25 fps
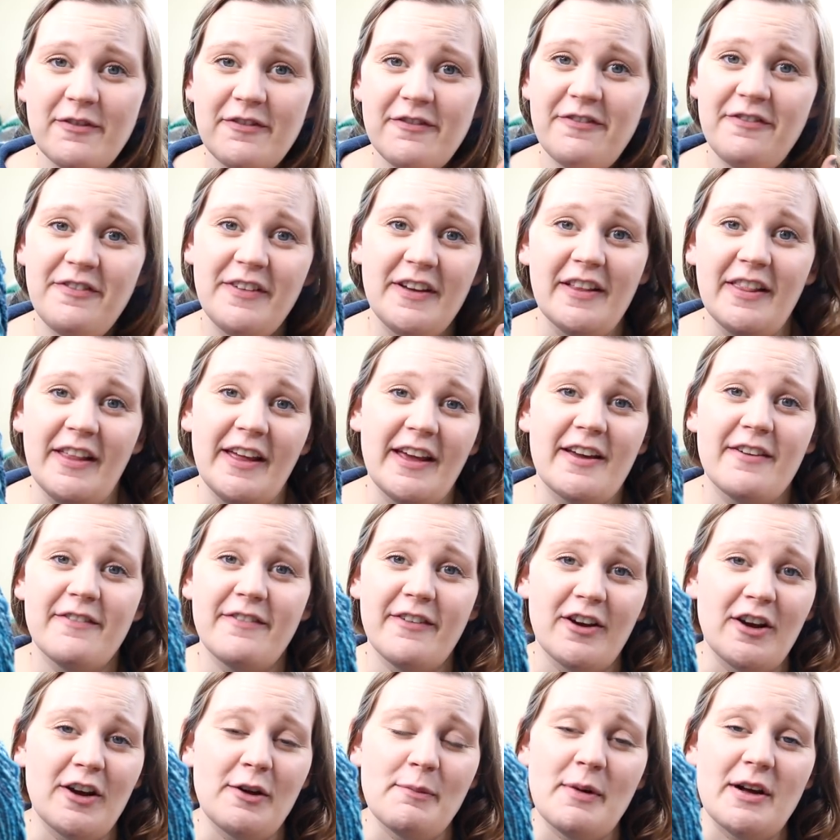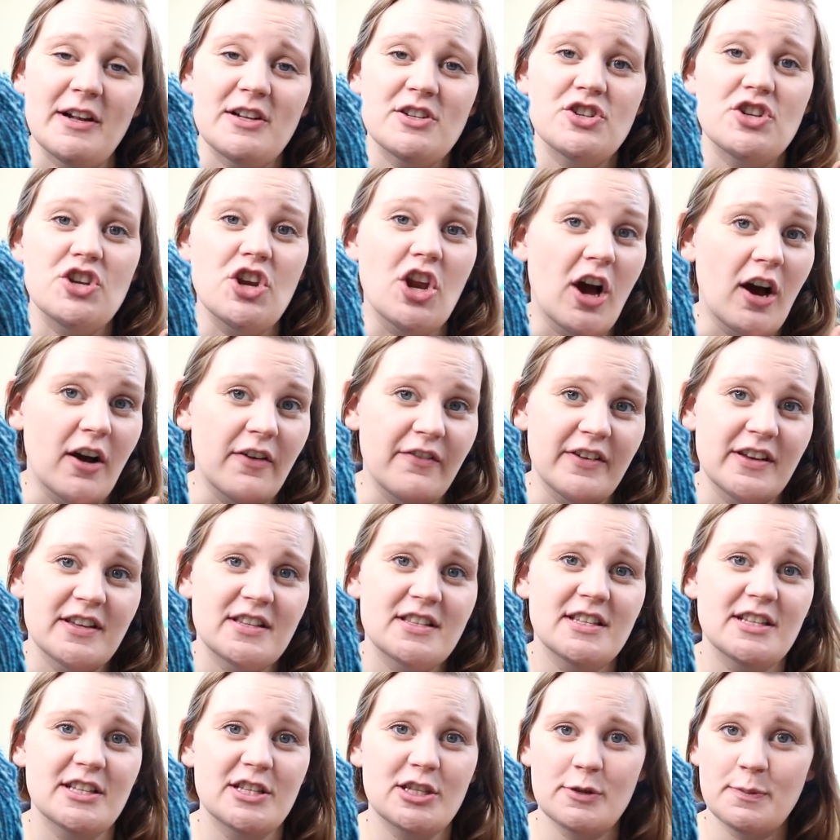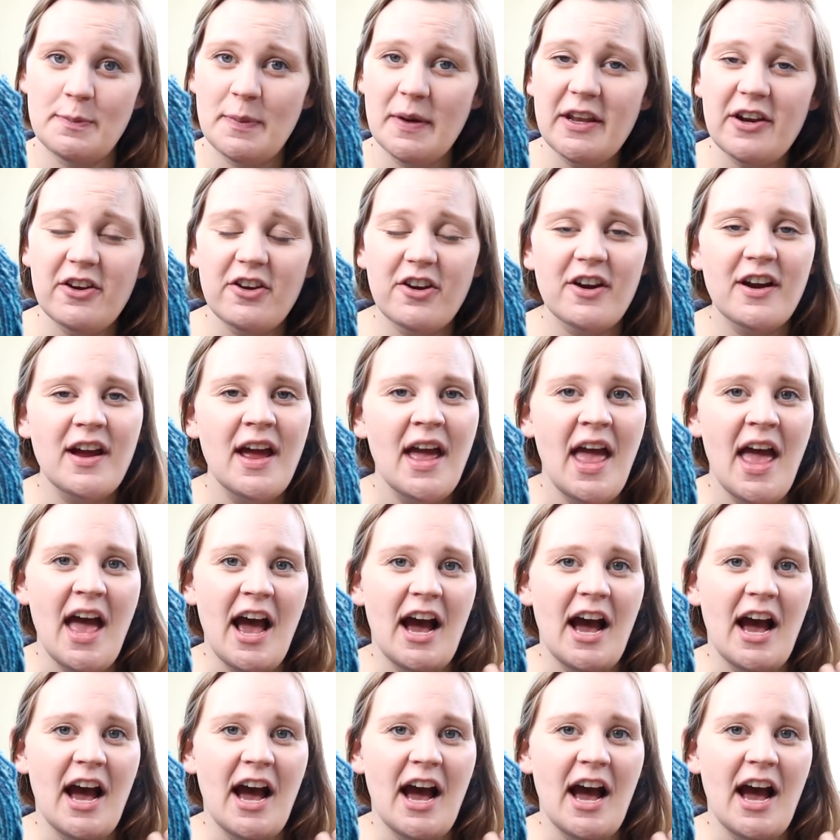feel like a very much novice spinner.